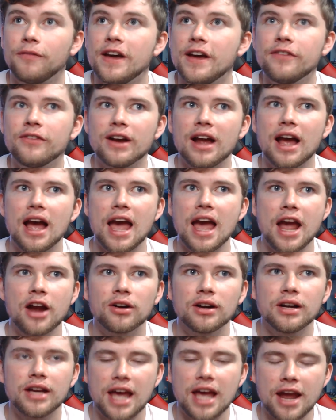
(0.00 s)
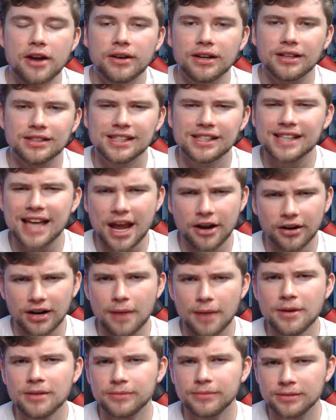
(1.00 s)
favorite era, it says era,
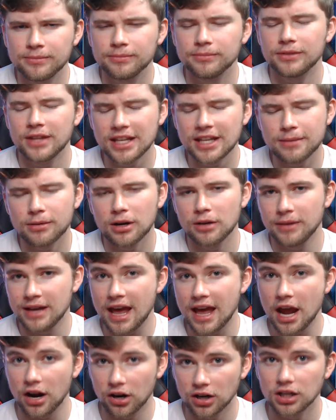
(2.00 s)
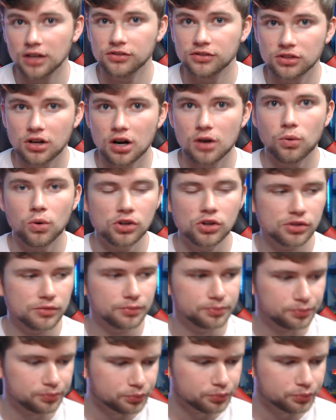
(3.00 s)
I think you probably meant era of Star Wars.